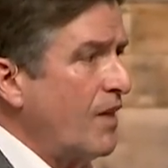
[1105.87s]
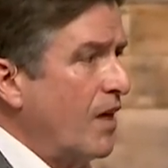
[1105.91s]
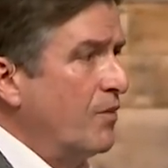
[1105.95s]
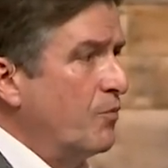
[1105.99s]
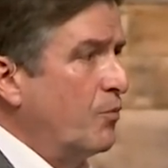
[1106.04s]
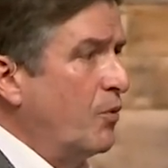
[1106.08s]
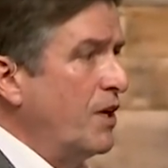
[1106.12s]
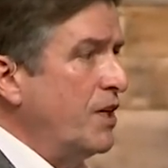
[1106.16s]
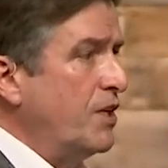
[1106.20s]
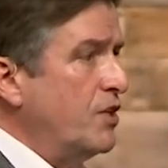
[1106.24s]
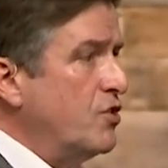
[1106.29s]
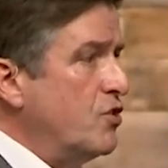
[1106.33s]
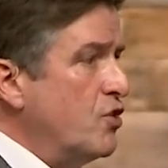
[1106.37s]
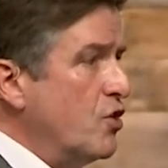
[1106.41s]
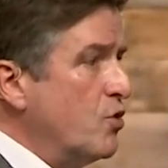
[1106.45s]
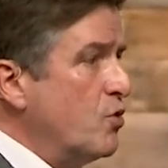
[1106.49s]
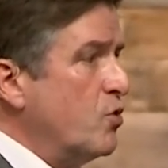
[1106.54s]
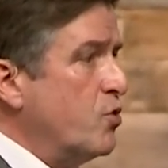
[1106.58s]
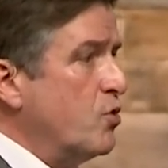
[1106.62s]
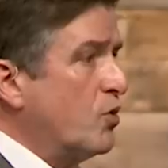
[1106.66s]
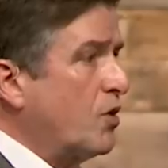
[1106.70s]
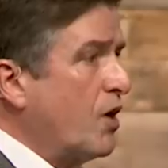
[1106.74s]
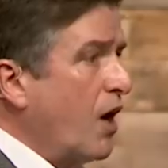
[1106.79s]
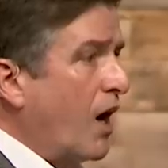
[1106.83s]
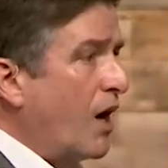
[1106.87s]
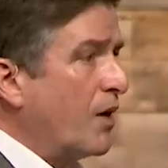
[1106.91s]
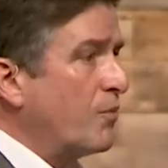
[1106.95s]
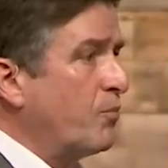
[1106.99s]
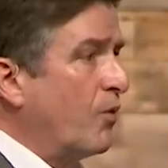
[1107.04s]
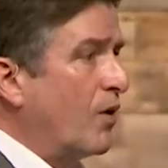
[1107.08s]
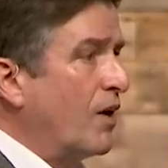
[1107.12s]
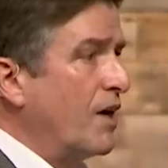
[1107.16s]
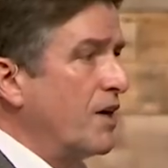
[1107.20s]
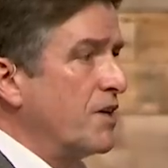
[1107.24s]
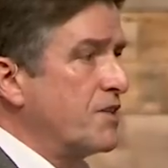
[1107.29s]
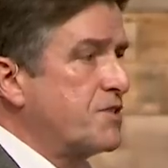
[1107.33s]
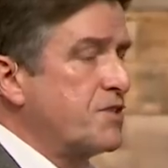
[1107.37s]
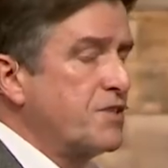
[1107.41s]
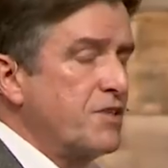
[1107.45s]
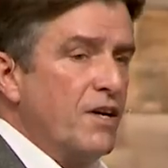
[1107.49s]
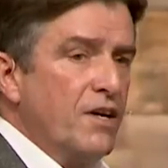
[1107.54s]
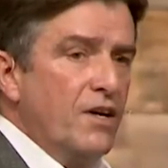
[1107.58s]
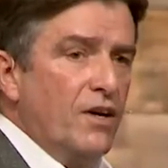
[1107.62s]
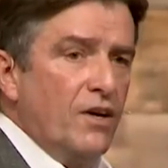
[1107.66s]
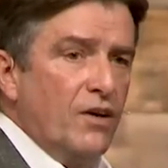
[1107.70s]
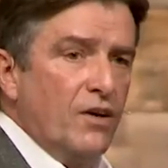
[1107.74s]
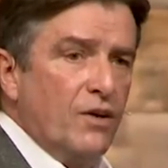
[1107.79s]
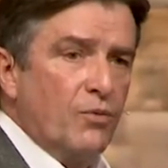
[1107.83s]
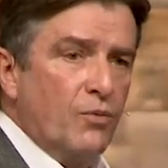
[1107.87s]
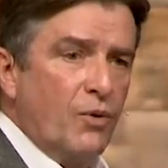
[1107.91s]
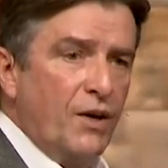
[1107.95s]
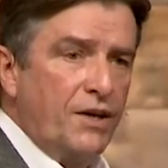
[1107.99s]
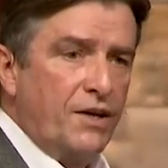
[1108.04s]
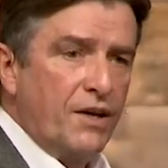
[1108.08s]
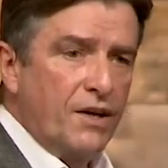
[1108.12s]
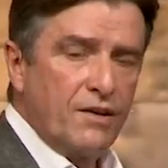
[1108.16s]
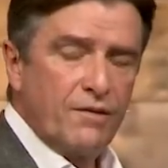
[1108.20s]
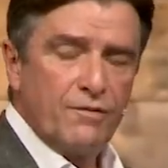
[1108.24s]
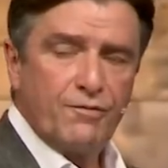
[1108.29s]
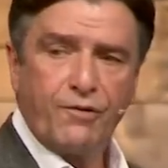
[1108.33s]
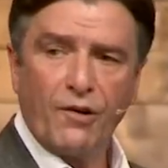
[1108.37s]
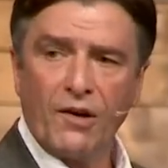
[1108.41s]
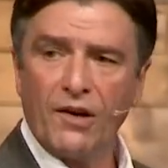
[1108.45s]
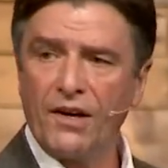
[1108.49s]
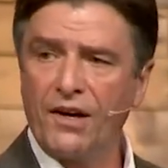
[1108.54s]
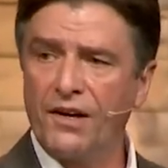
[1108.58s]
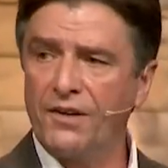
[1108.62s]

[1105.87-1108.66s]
We knew who God was. We didn't fully